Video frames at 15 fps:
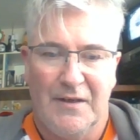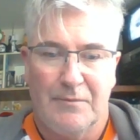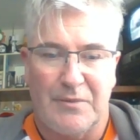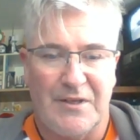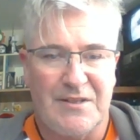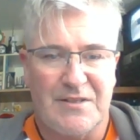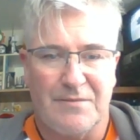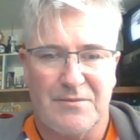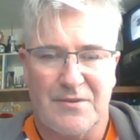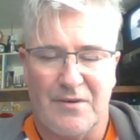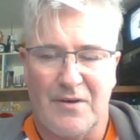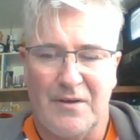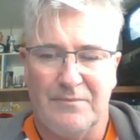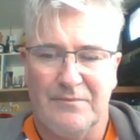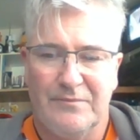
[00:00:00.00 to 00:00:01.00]
please
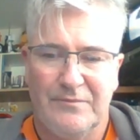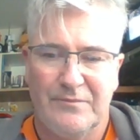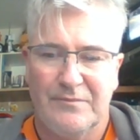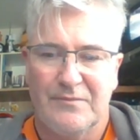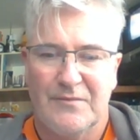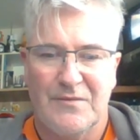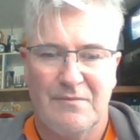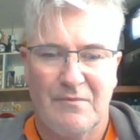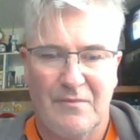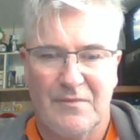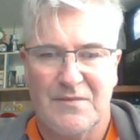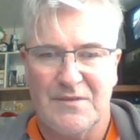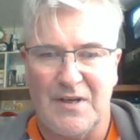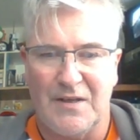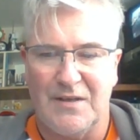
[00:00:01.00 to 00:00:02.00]
subscribe.
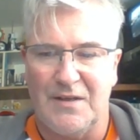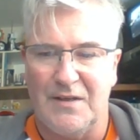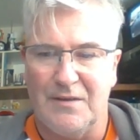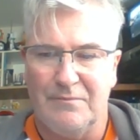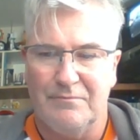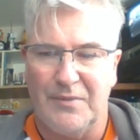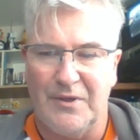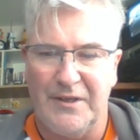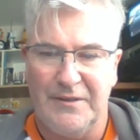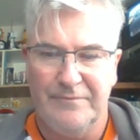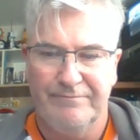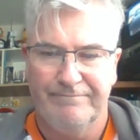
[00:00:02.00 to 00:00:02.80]
Take care. Bye.